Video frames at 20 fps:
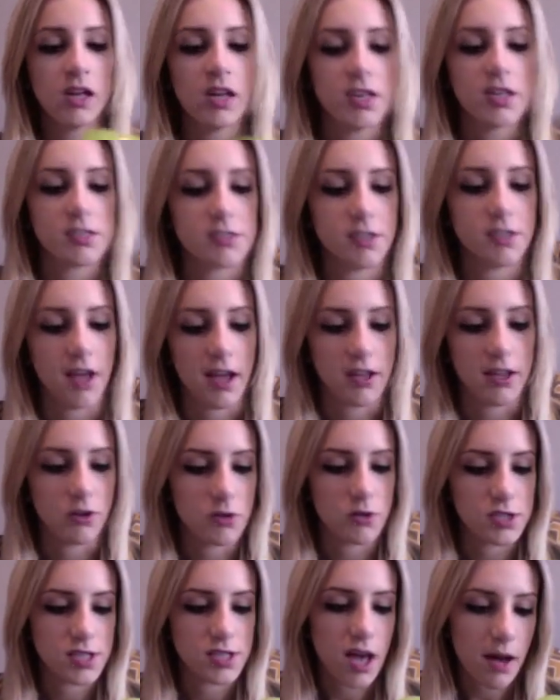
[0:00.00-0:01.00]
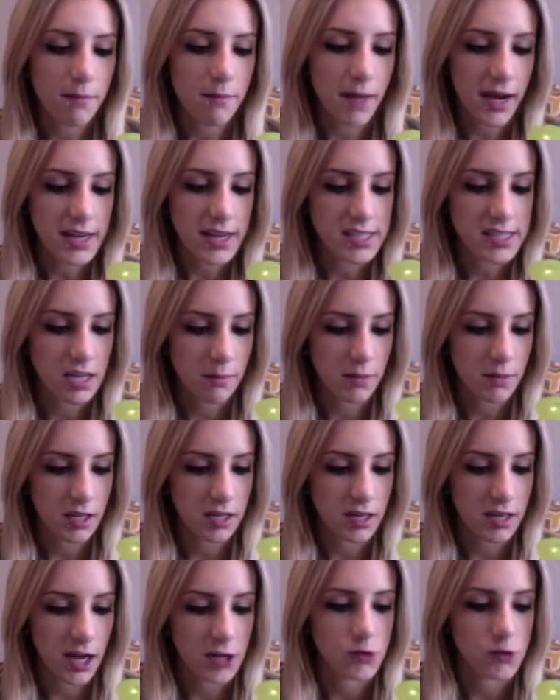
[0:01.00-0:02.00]
So yeah, I use the macadamia
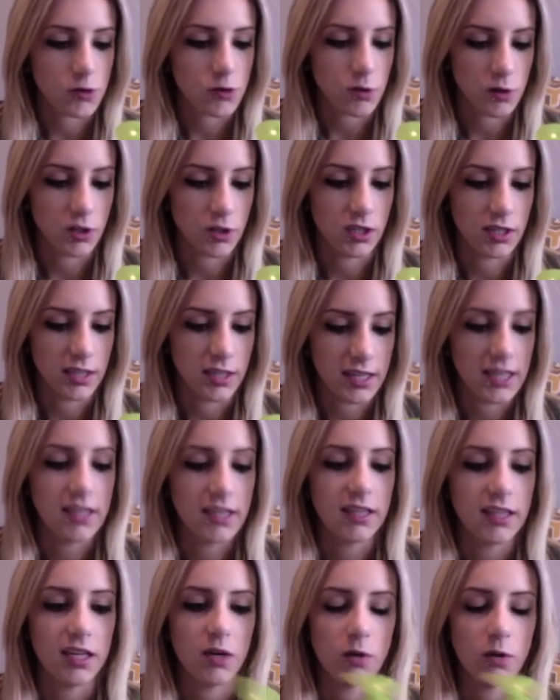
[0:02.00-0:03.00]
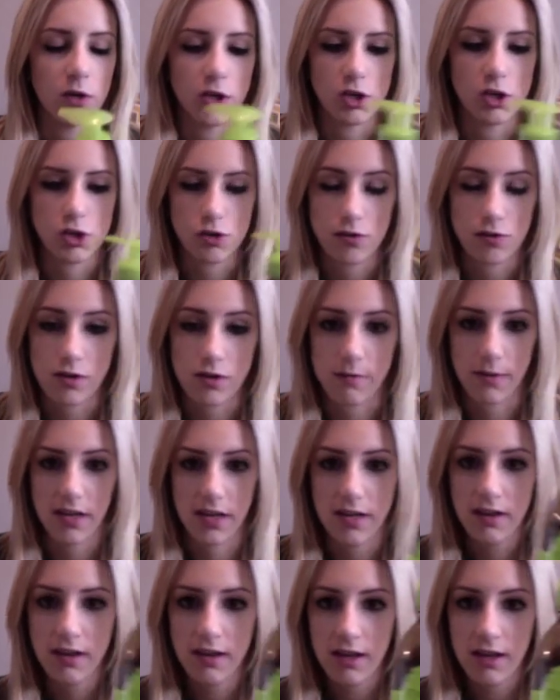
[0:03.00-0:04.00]
natural oil healing oil
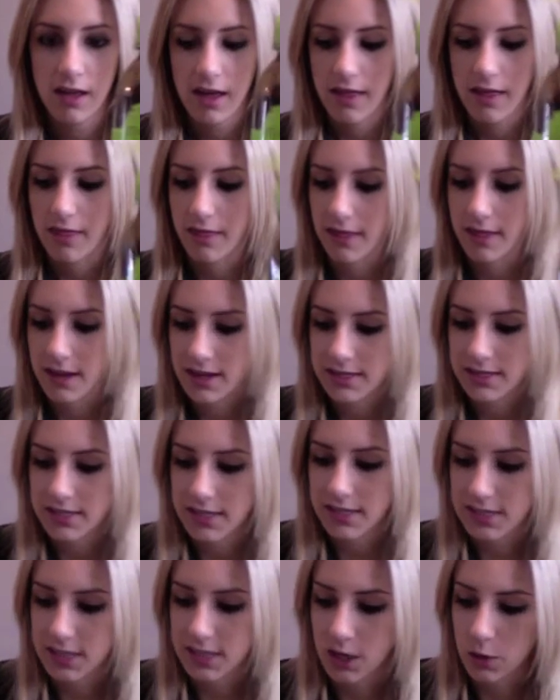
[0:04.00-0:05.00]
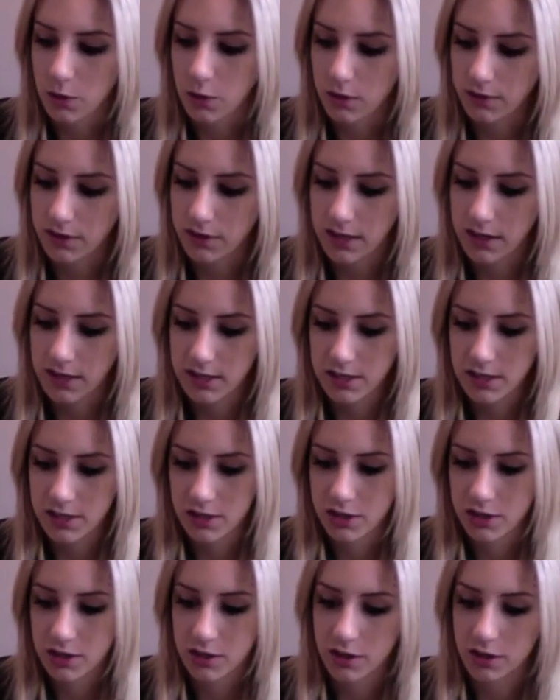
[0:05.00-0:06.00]
treatment. This is equivalent
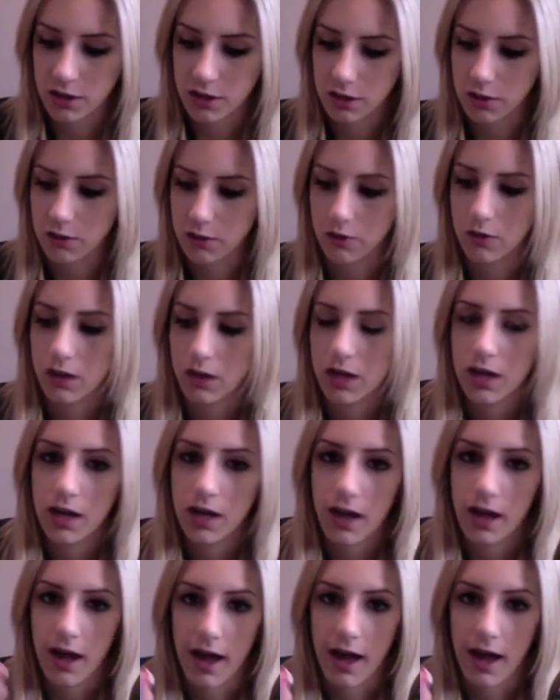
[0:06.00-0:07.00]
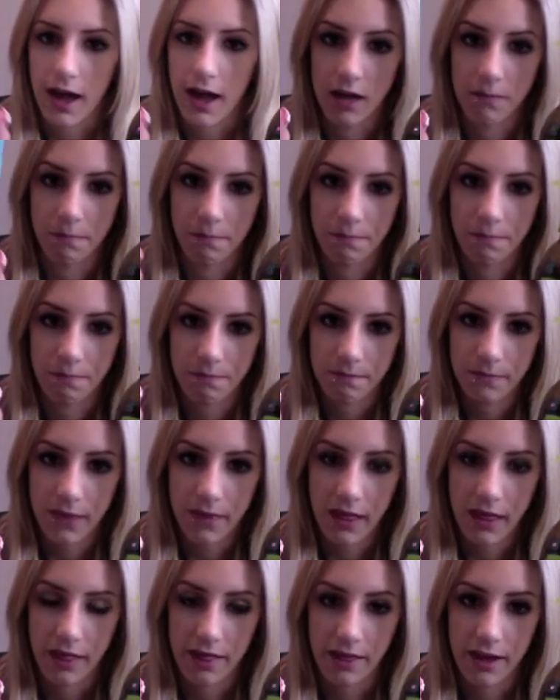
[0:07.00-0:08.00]
to um,
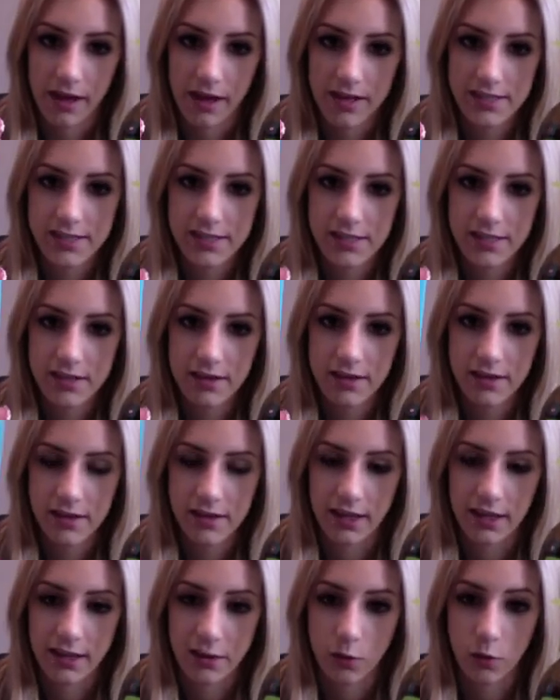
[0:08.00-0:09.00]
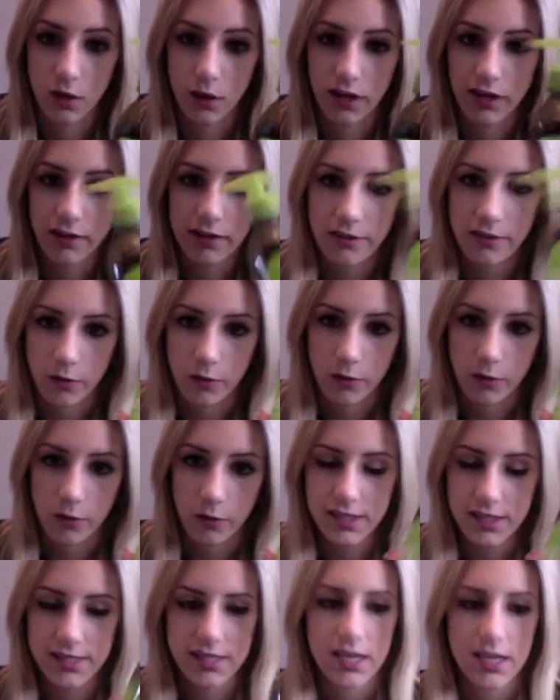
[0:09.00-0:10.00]
this, like the oil, the
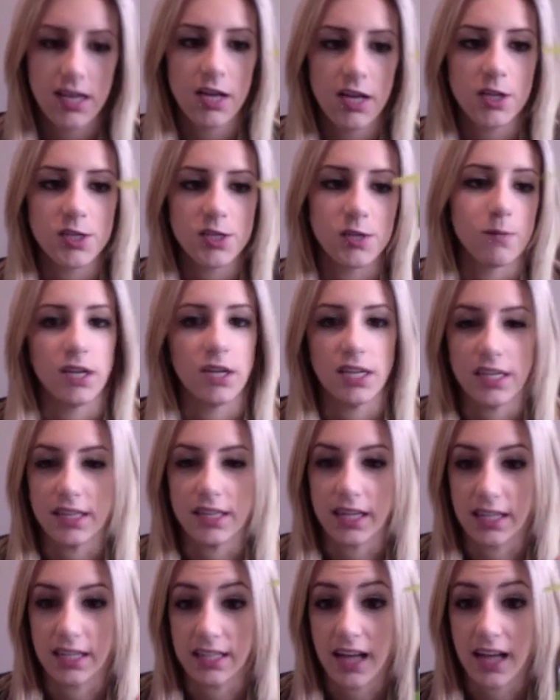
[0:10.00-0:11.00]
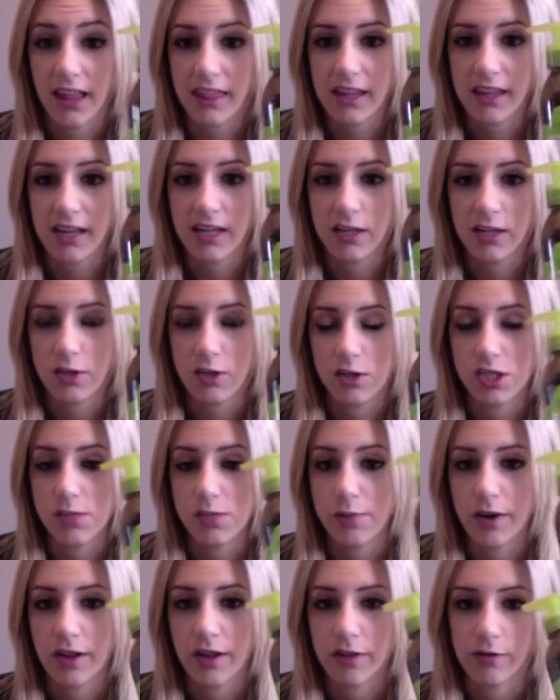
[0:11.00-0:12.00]
oils, so you really need like nothing and you just
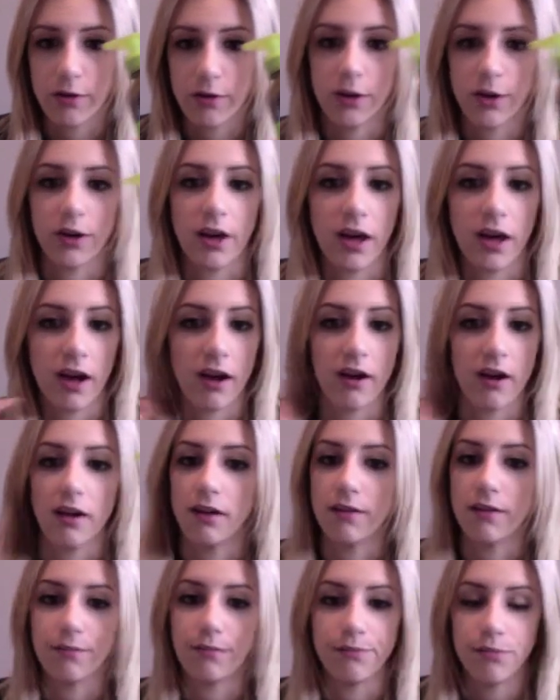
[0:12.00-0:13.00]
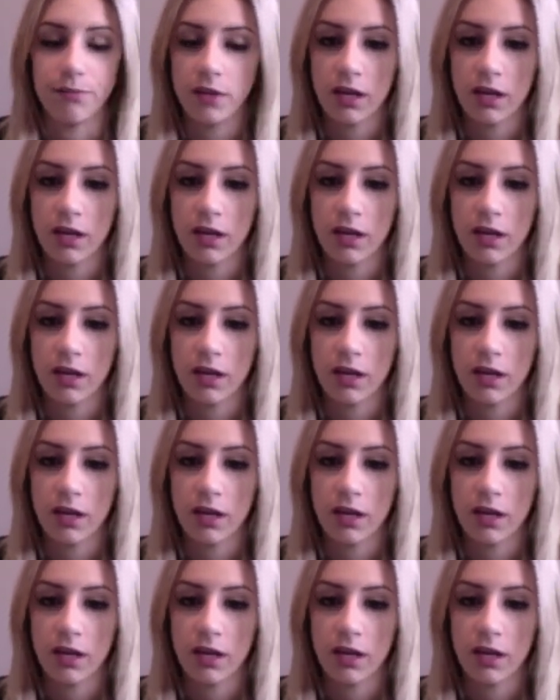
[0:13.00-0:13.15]
spread it throughout your hair and